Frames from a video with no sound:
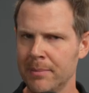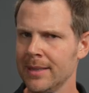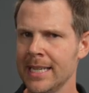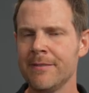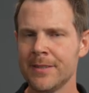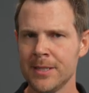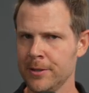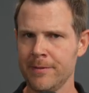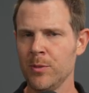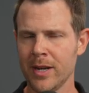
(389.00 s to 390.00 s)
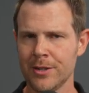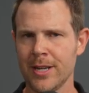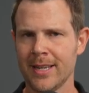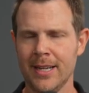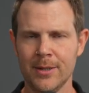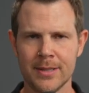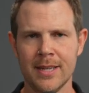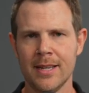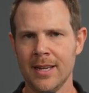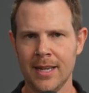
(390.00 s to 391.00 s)
I believe. So if you want to check it out,
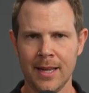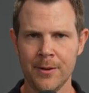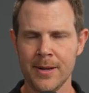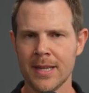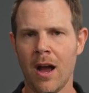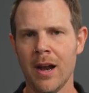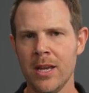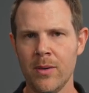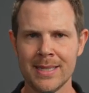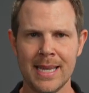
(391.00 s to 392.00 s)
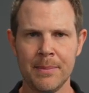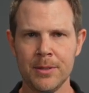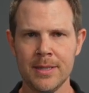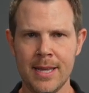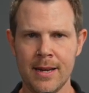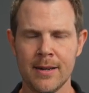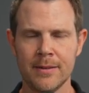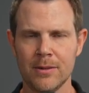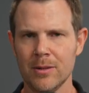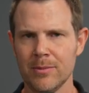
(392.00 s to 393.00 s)
uh, there is audio examples there.
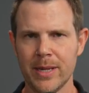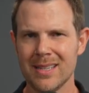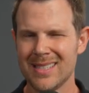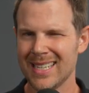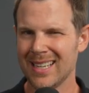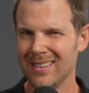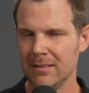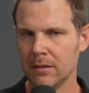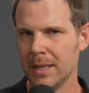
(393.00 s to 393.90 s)
Or we could stick a little